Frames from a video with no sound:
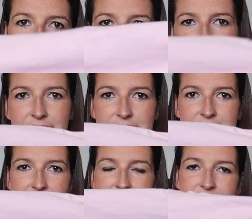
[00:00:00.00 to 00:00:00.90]

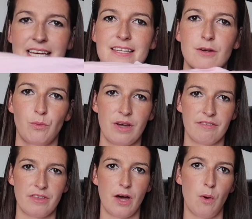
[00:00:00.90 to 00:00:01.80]
understated
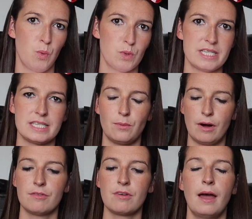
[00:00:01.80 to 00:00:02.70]
with Walt Disney
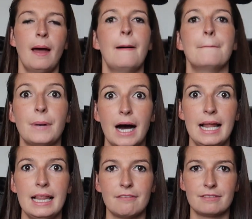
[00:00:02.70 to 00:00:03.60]
World, but
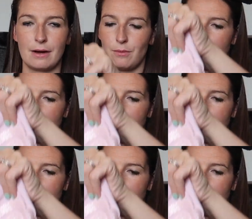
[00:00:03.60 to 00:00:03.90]
I love that